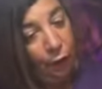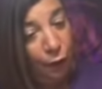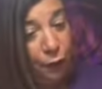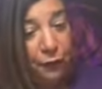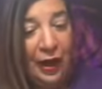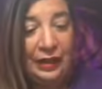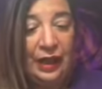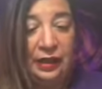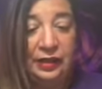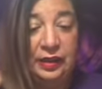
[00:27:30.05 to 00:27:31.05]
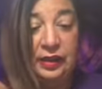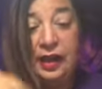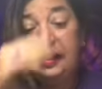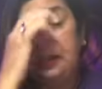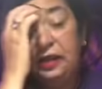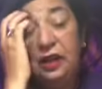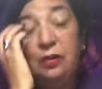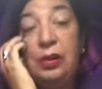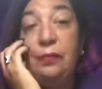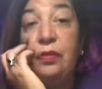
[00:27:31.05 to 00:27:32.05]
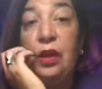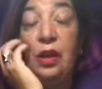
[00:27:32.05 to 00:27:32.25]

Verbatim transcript: for finances. I see it coming.